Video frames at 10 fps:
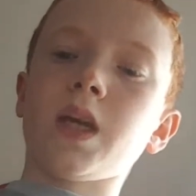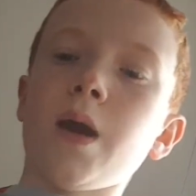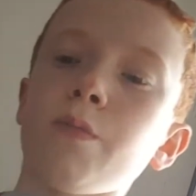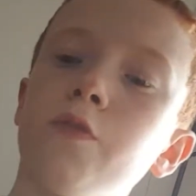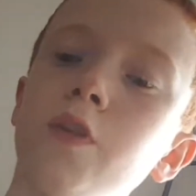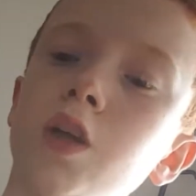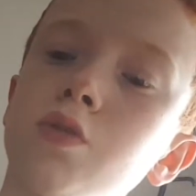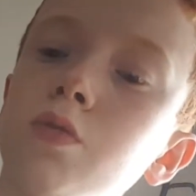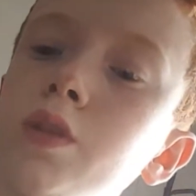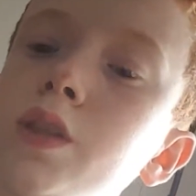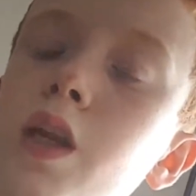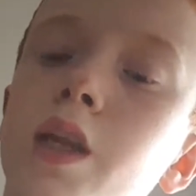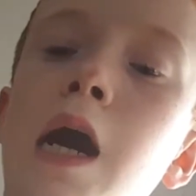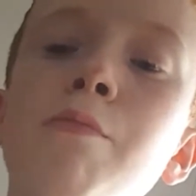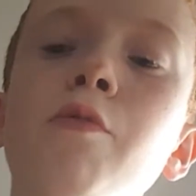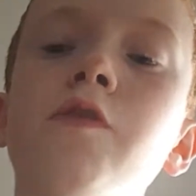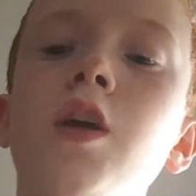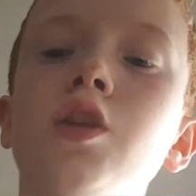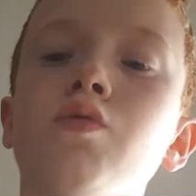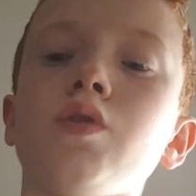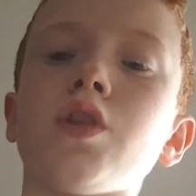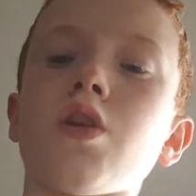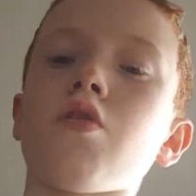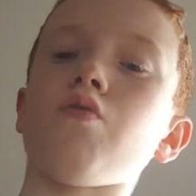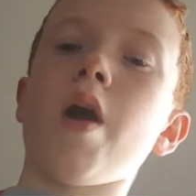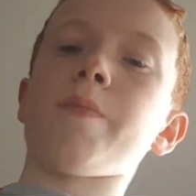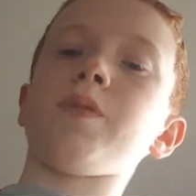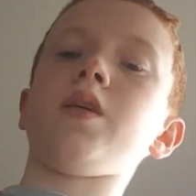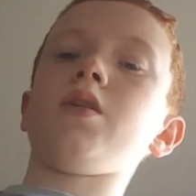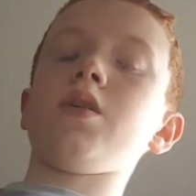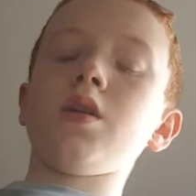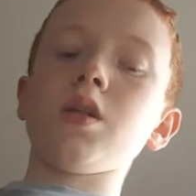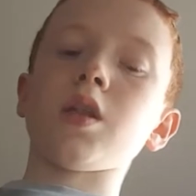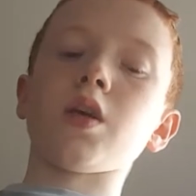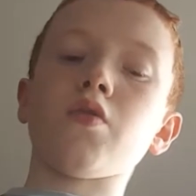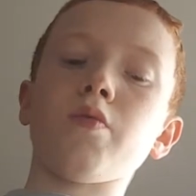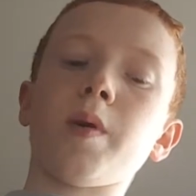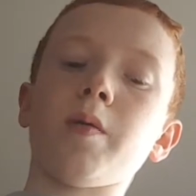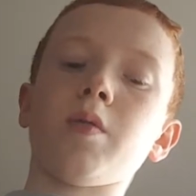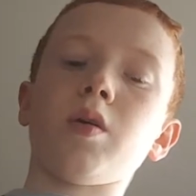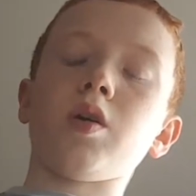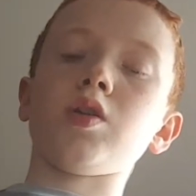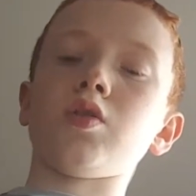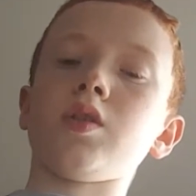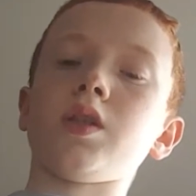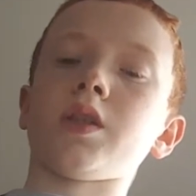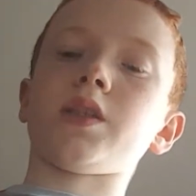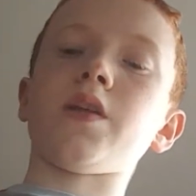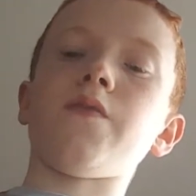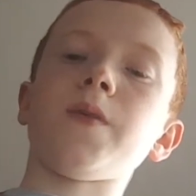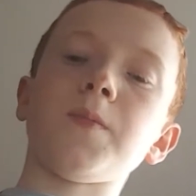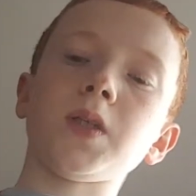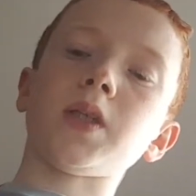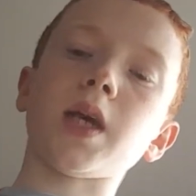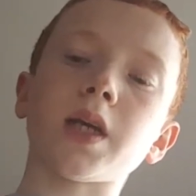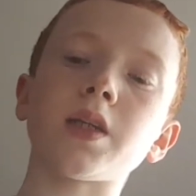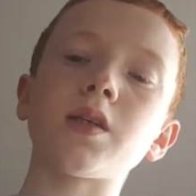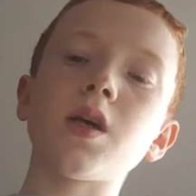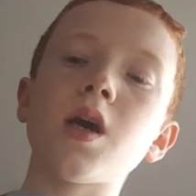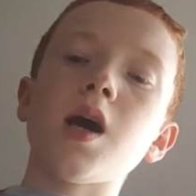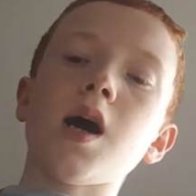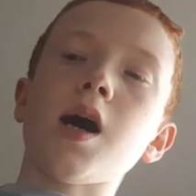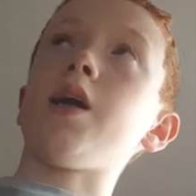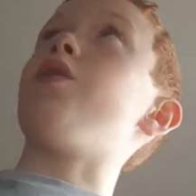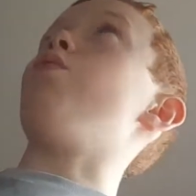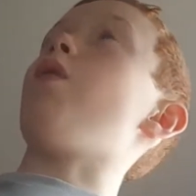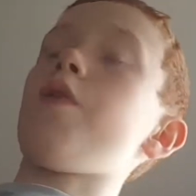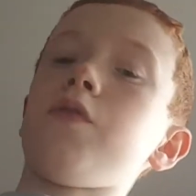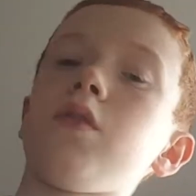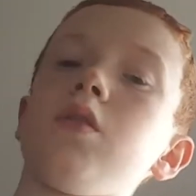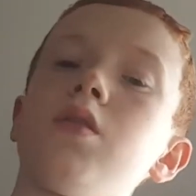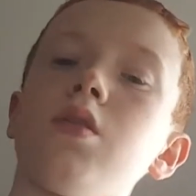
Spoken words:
camouflage ones, and the camouflage ones are crappy. They go about 160 feet per second, and the rifle